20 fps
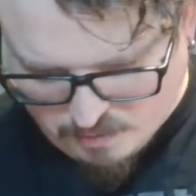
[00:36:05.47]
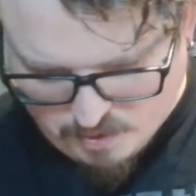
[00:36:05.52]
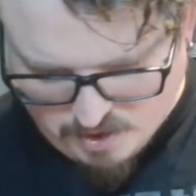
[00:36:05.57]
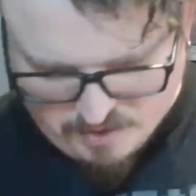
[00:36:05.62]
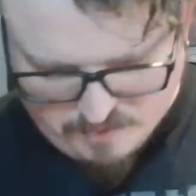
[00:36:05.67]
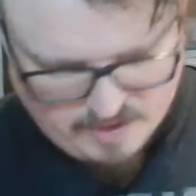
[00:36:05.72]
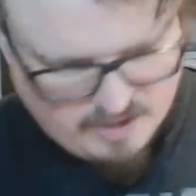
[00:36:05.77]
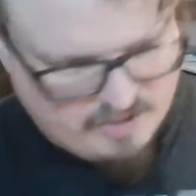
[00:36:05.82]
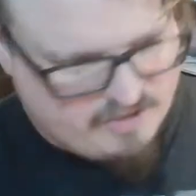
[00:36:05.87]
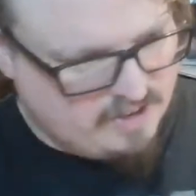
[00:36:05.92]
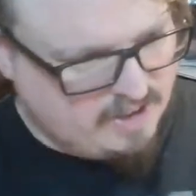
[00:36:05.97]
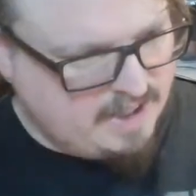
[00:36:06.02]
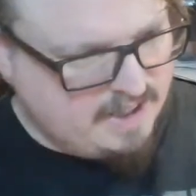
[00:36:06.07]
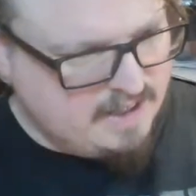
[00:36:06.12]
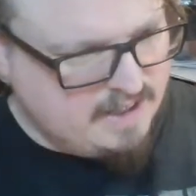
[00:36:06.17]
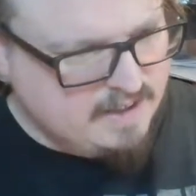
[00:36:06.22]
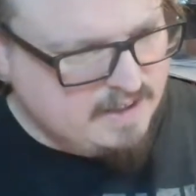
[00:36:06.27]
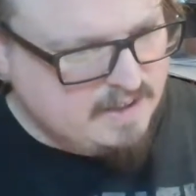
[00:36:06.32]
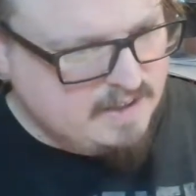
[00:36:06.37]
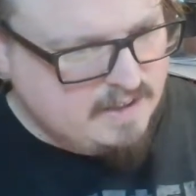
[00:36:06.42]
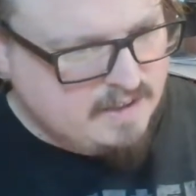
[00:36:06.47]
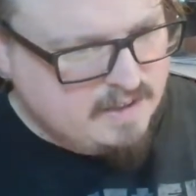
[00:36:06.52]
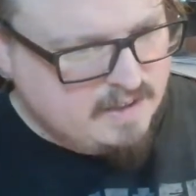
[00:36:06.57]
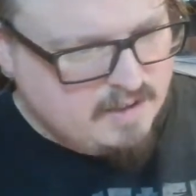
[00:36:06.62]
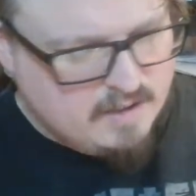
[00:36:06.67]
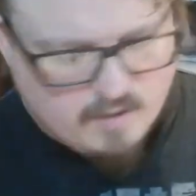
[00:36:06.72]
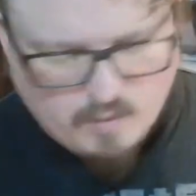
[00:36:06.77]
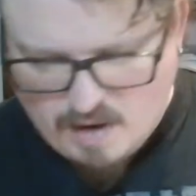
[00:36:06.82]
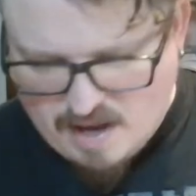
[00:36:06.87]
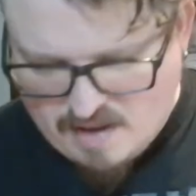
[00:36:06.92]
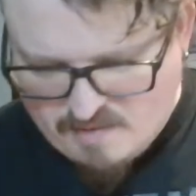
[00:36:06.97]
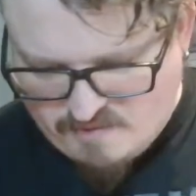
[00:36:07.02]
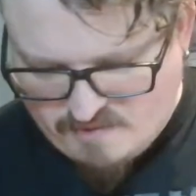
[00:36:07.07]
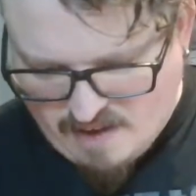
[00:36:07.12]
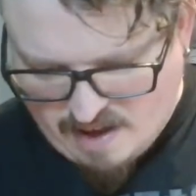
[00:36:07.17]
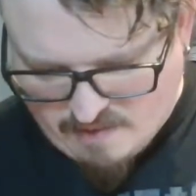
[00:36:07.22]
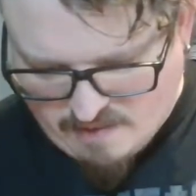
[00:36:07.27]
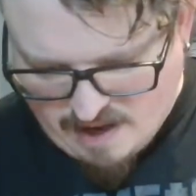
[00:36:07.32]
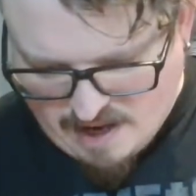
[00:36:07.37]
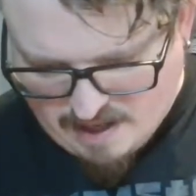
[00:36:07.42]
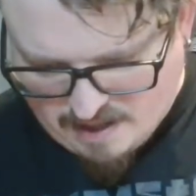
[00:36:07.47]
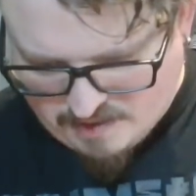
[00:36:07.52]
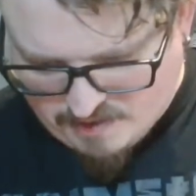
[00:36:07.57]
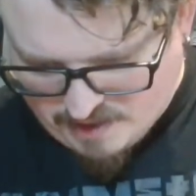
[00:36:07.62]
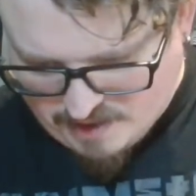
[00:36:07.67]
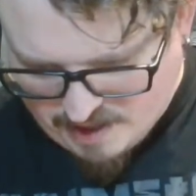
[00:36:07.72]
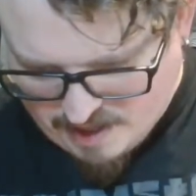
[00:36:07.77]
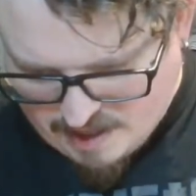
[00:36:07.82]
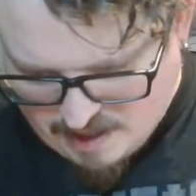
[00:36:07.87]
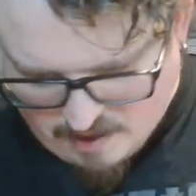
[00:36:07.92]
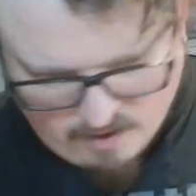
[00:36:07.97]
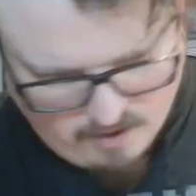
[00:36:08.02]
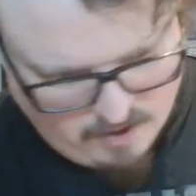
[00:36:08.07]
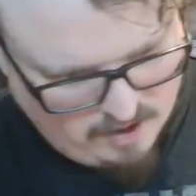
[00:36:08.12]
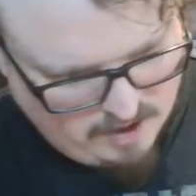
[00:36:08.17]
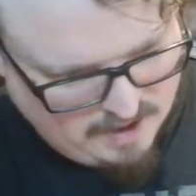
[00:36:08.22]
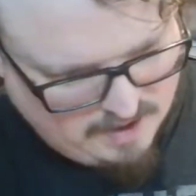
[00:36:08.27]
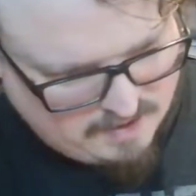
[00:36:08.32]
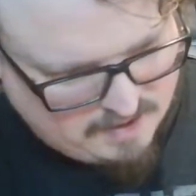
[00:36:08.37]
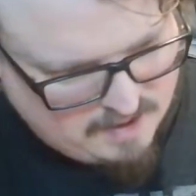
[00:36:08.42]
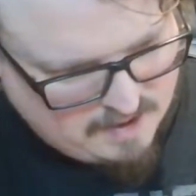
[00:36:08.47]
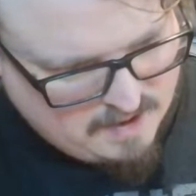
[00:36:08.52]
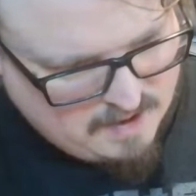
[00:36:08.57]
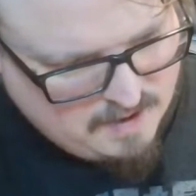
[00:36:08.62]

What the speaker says: one originally, where Verag the gargoyle is.